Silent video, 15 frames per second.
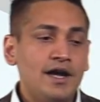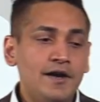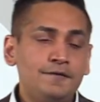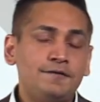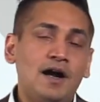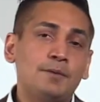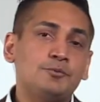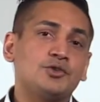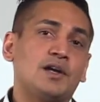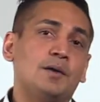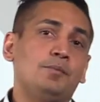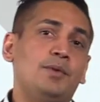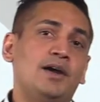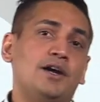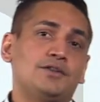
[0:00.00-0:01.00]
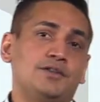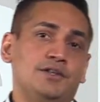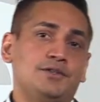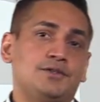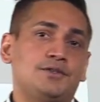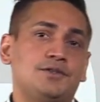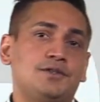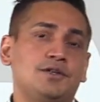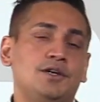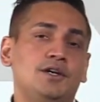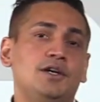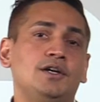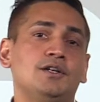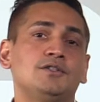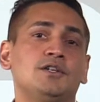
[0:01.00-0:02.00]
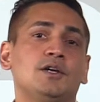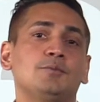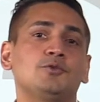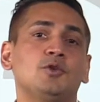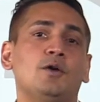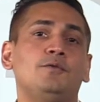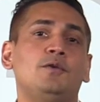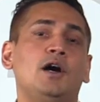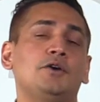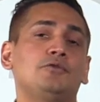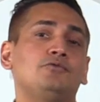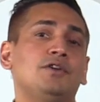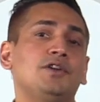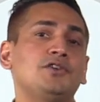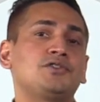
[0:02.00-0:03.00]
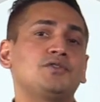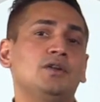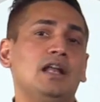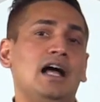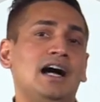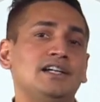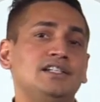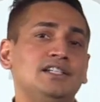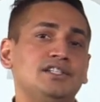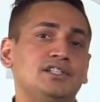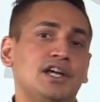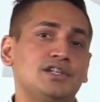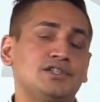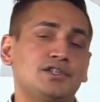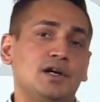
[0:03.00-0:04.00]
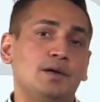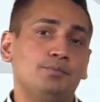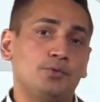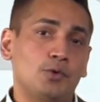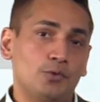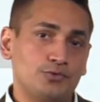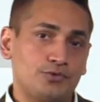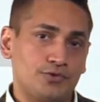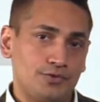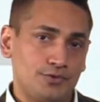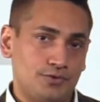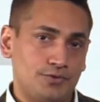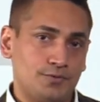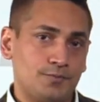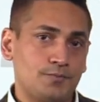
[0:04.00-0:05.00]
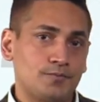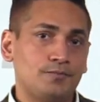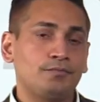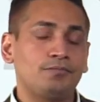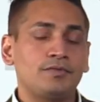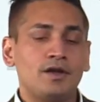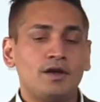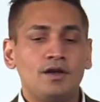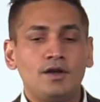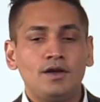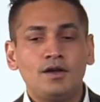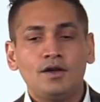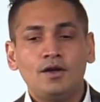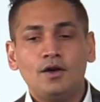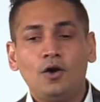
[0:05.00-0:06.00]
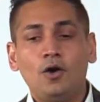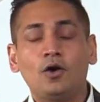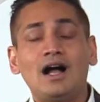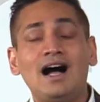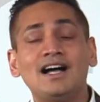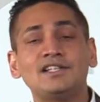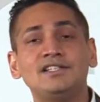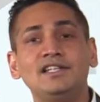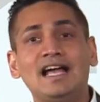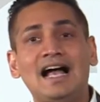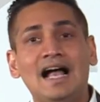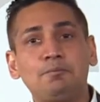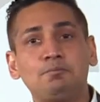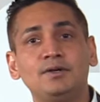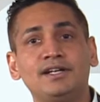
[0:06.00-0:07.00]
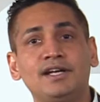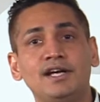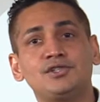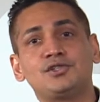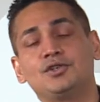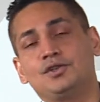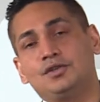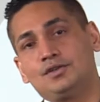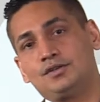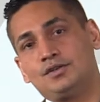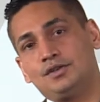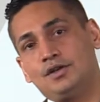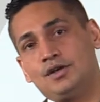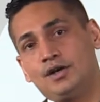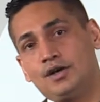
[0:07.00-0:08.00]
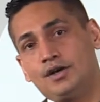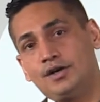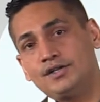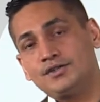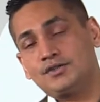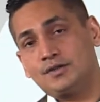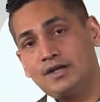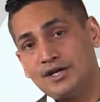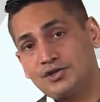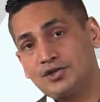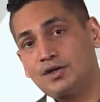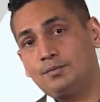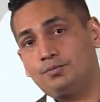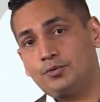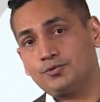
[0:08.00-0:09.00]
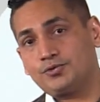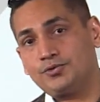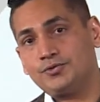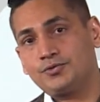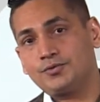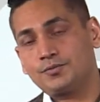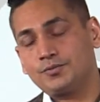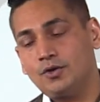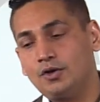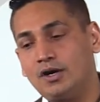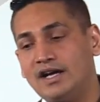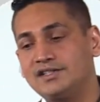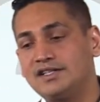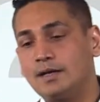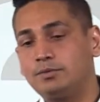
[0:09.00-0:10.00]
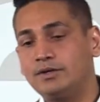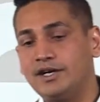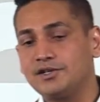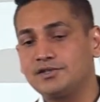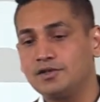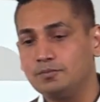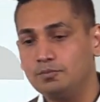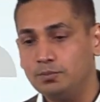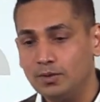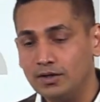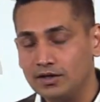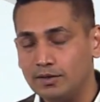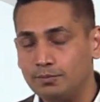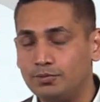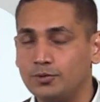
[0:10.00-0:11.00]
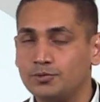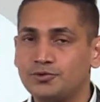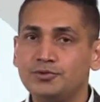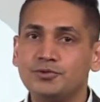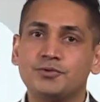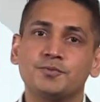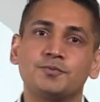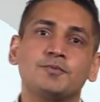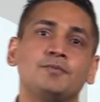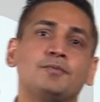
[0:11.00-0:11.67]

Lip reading: If I'm to compare this in terms of our traditional IT change approaches, or IT application installation approaches, or IT application build approaches,